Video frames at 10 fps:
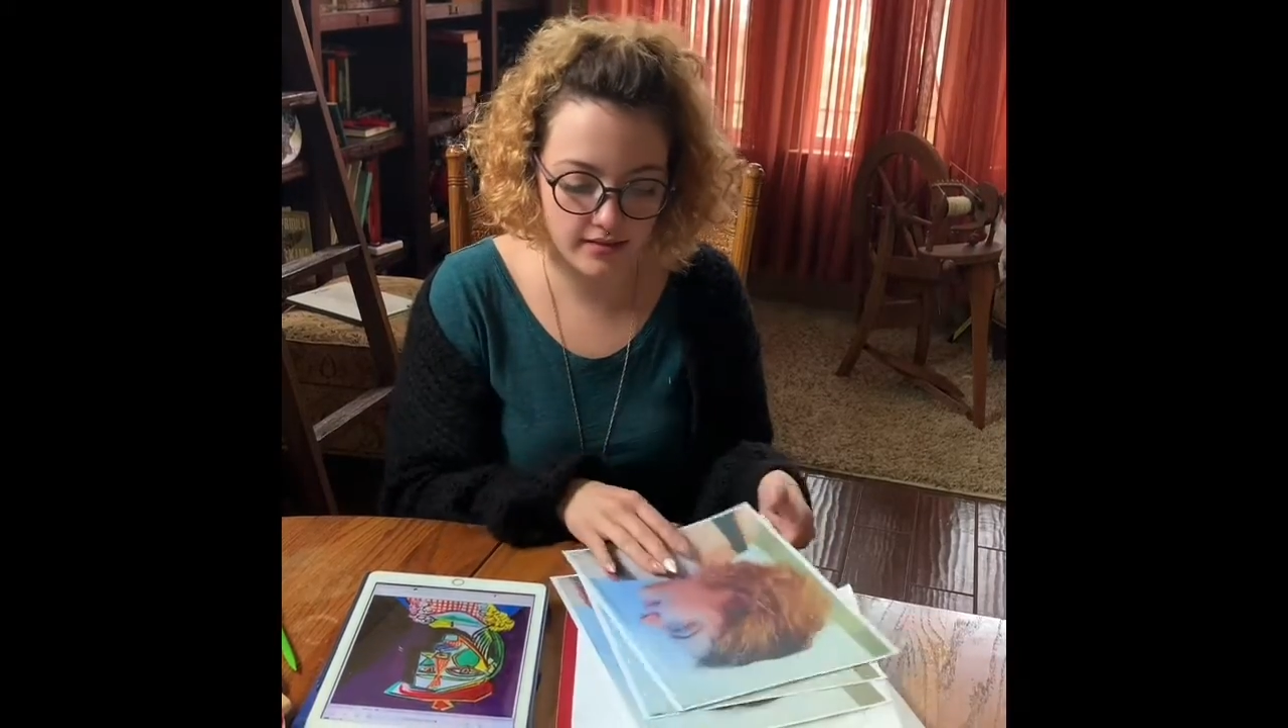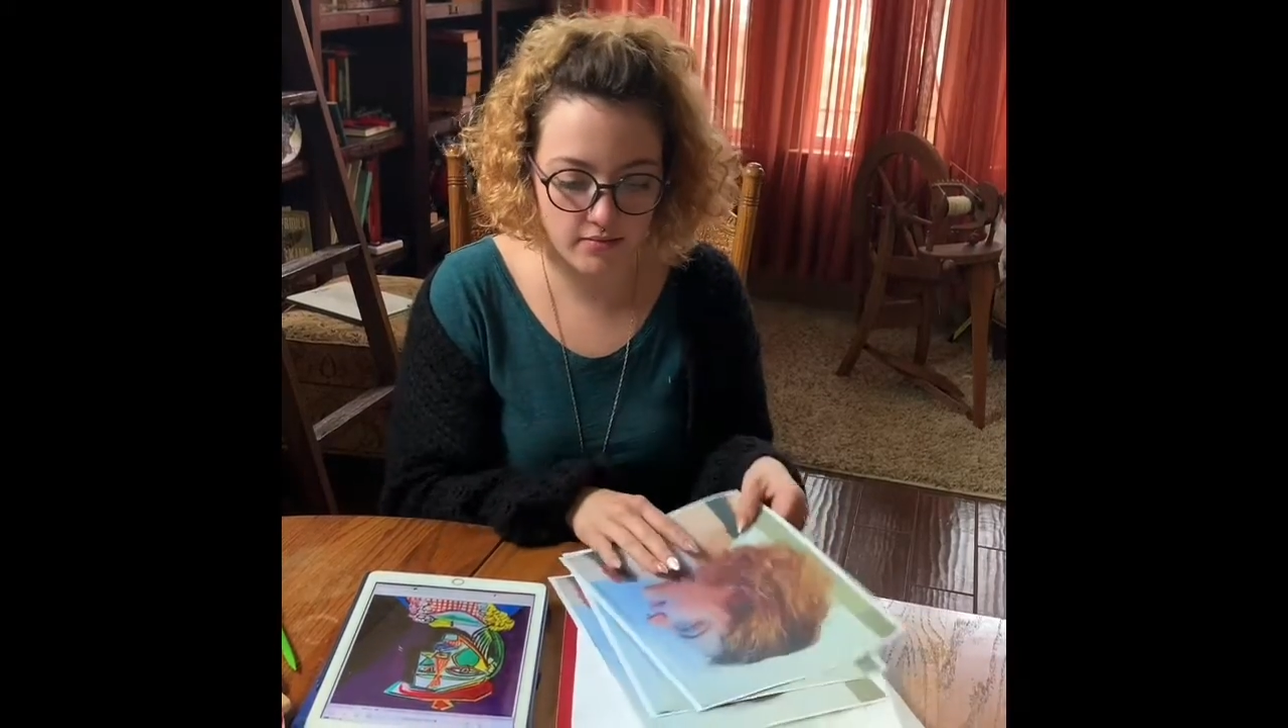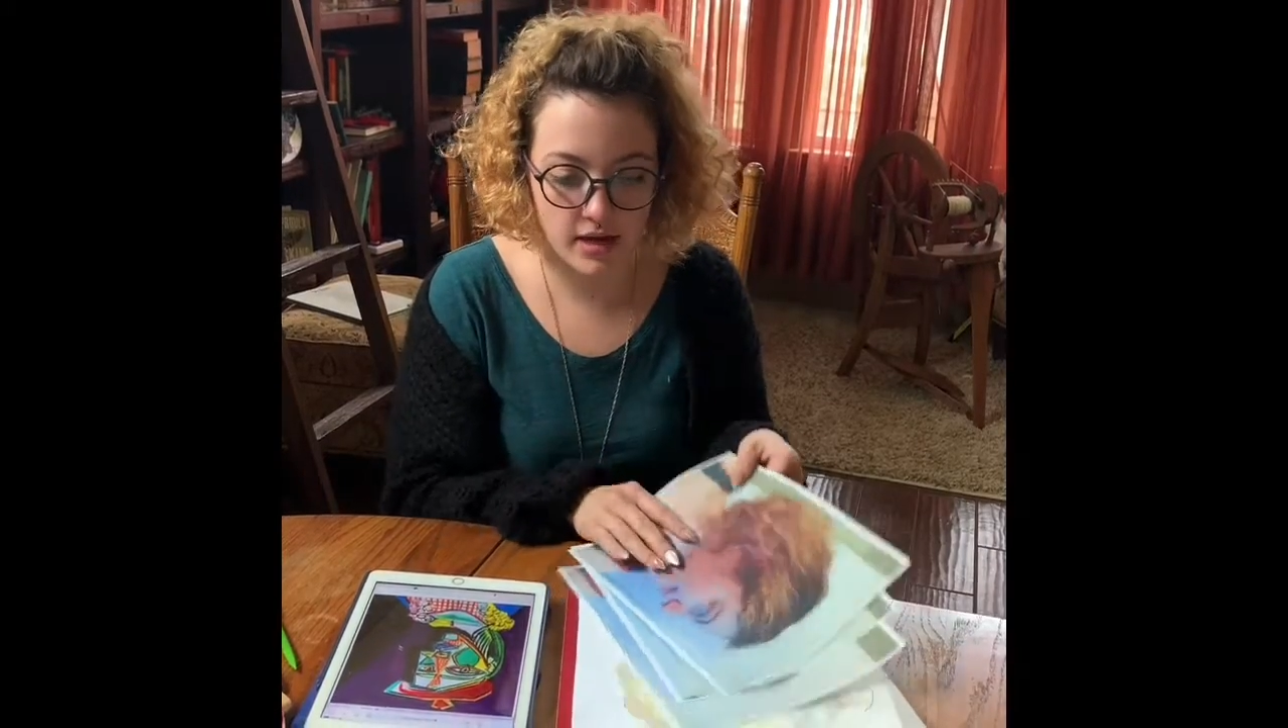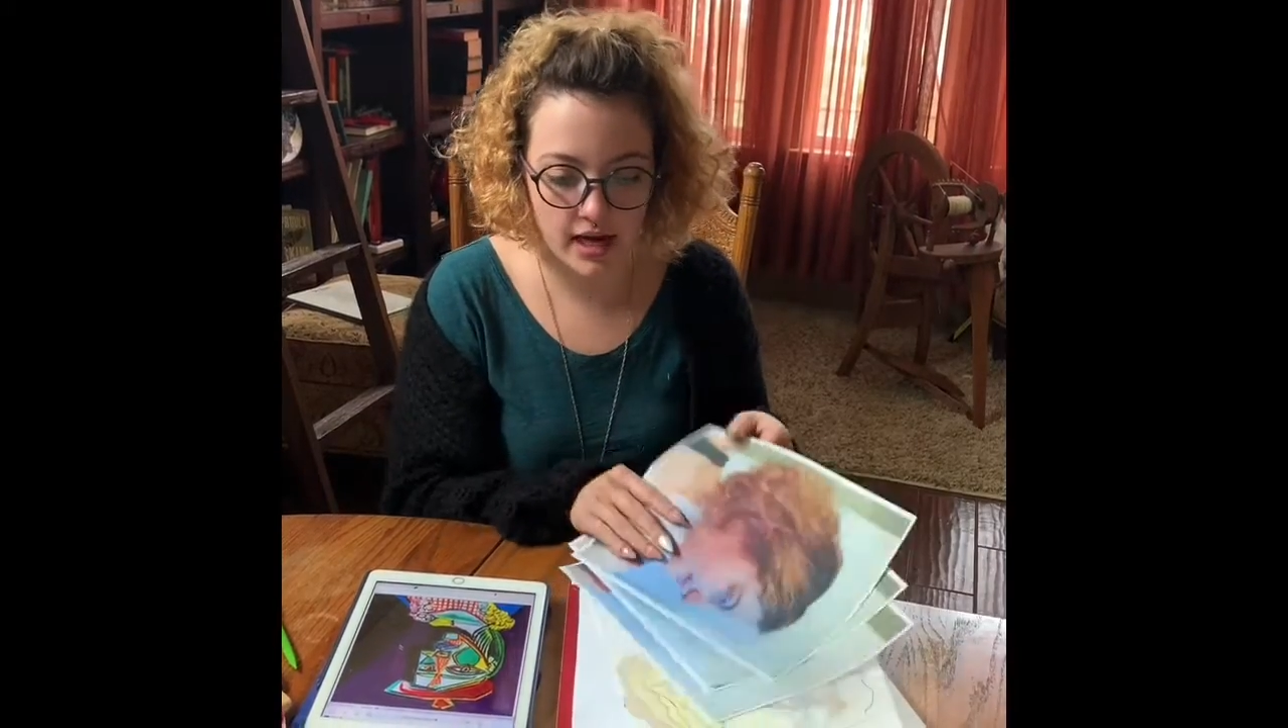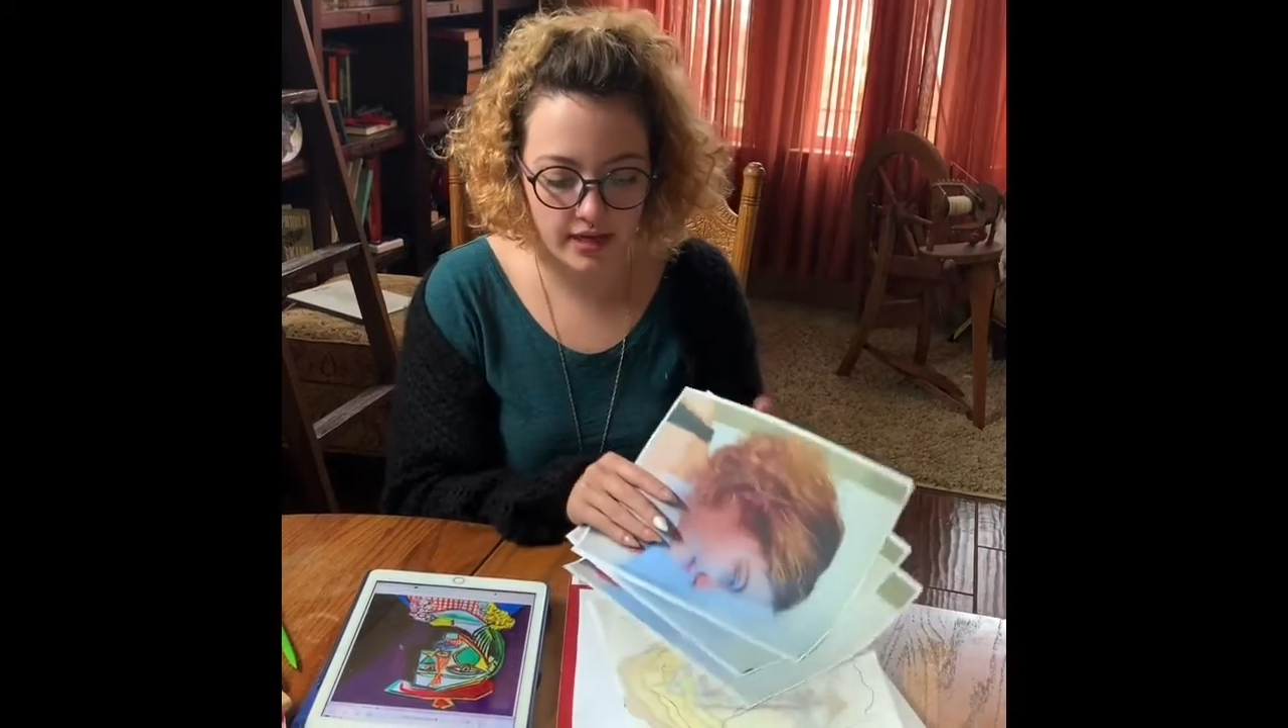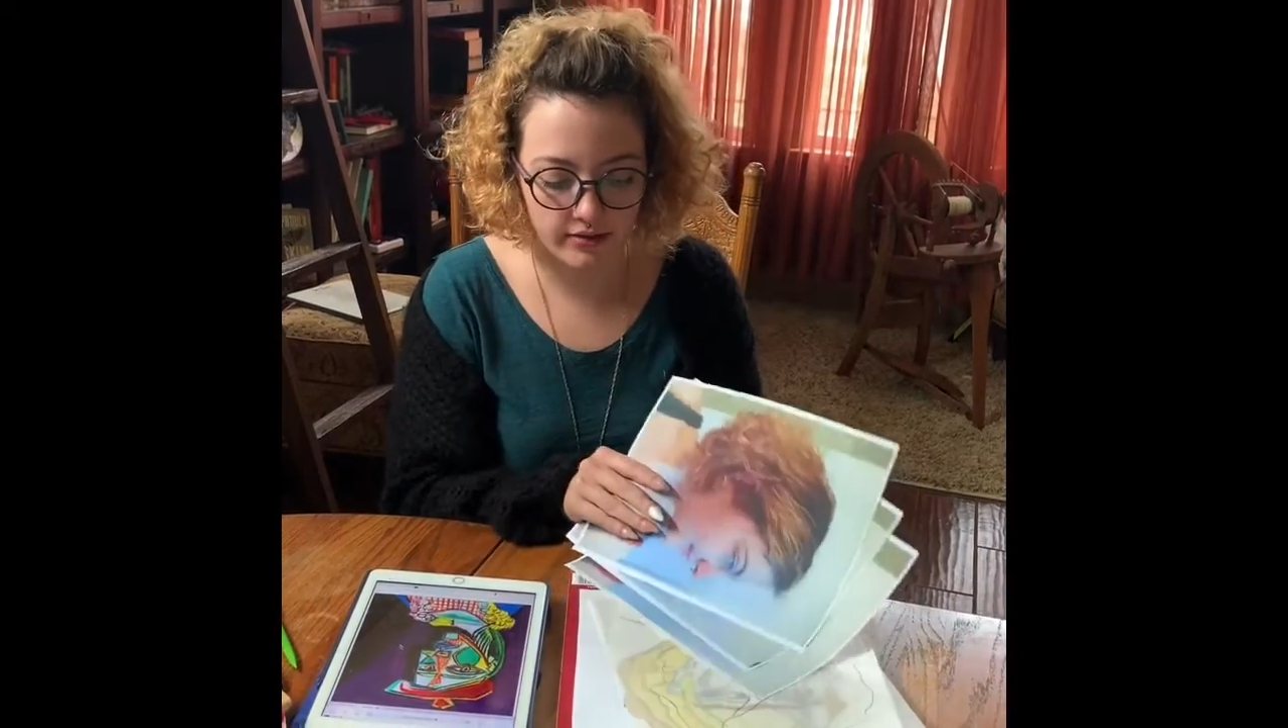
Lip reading: are my